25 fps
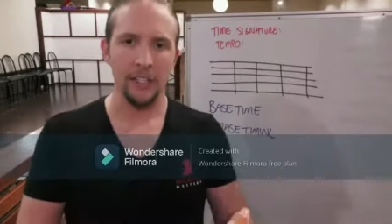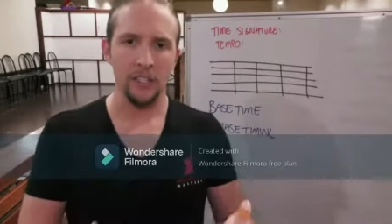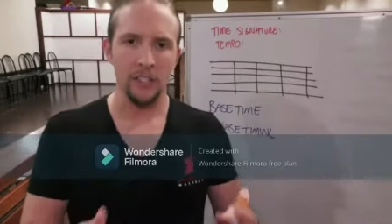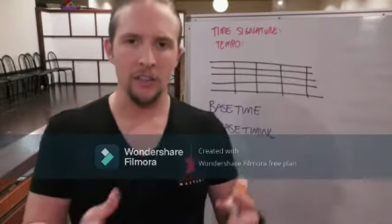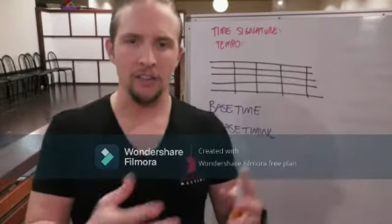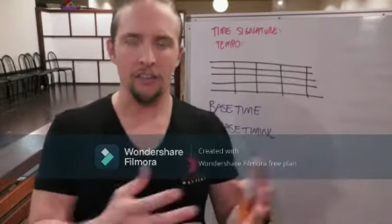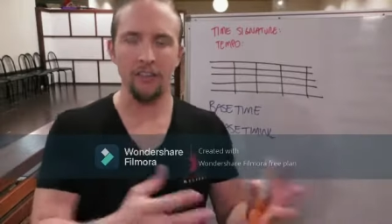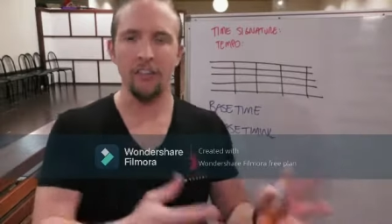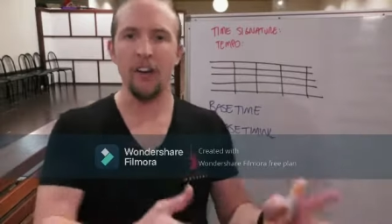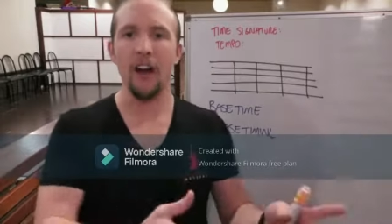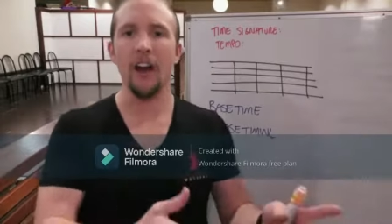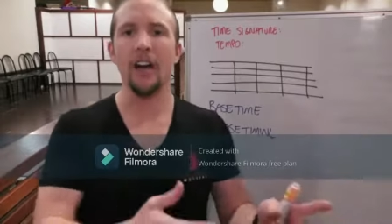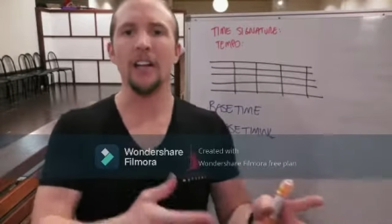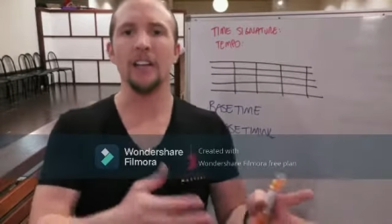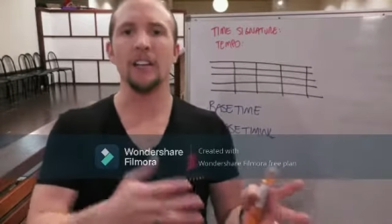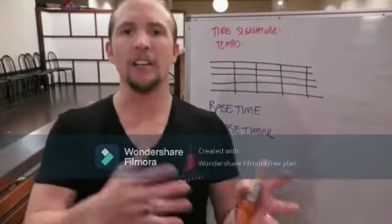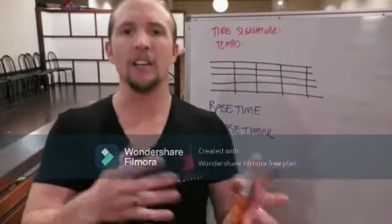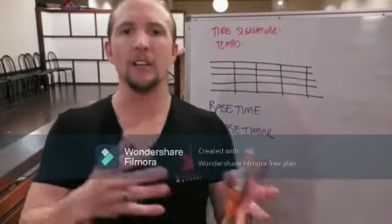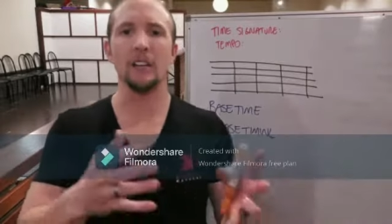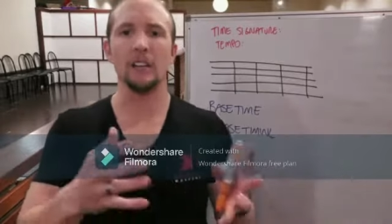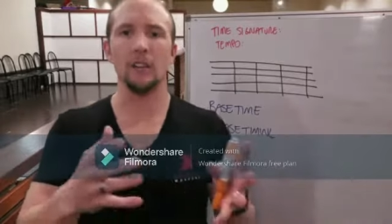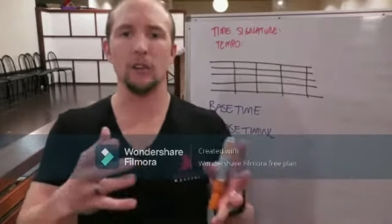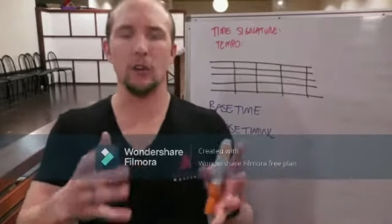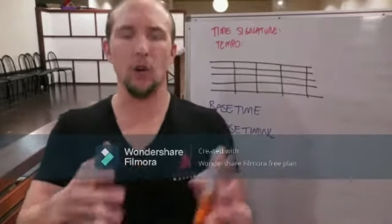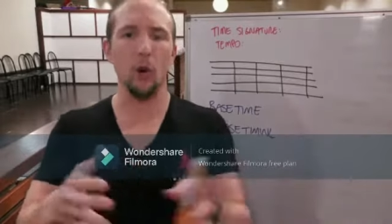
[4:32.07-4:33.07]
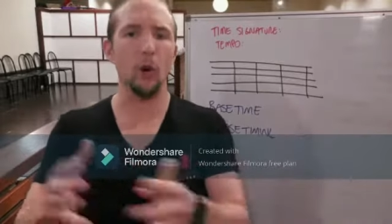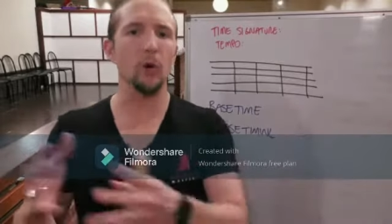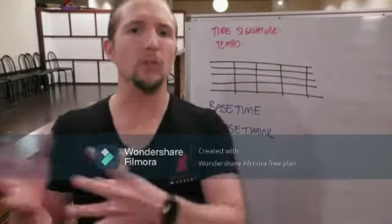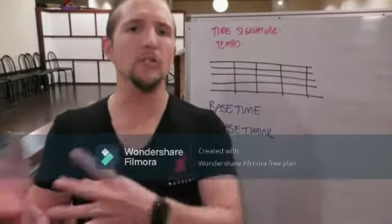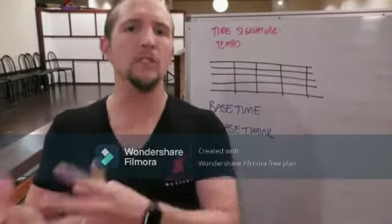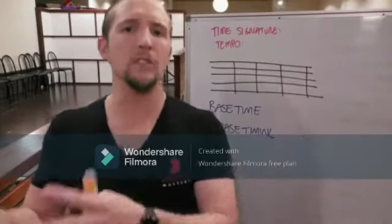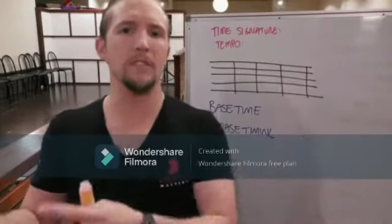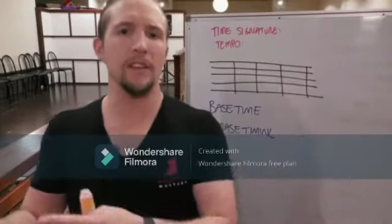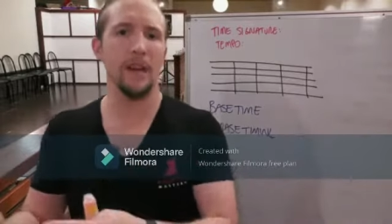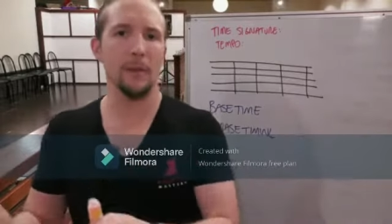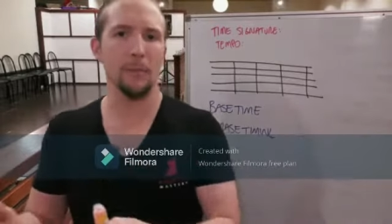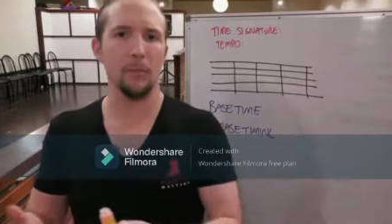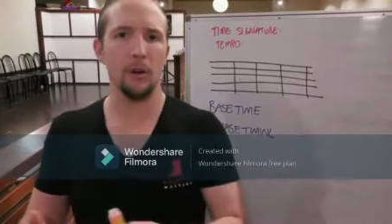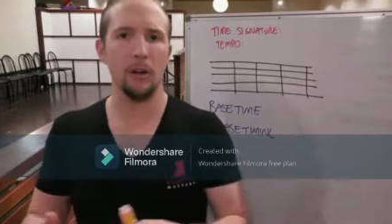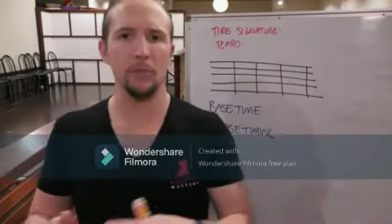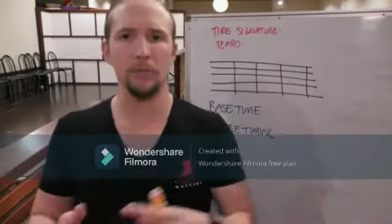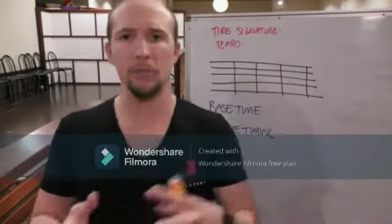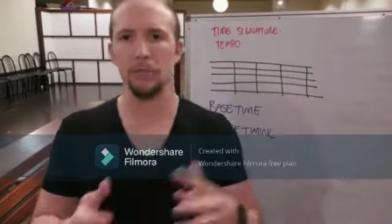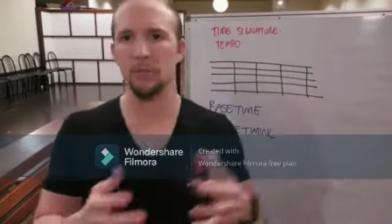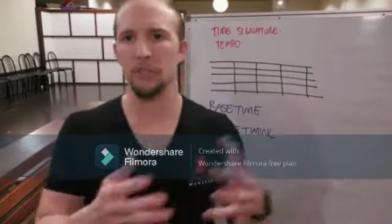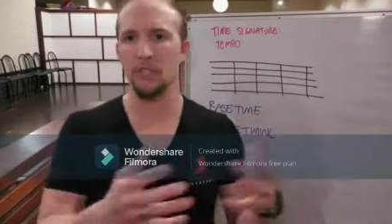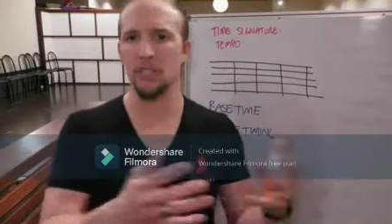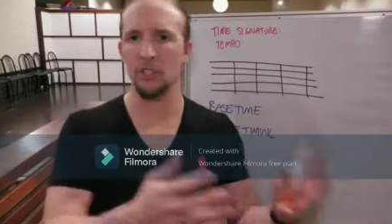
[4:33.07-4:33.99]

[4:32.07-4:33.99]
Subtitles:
to find the cause of that problem,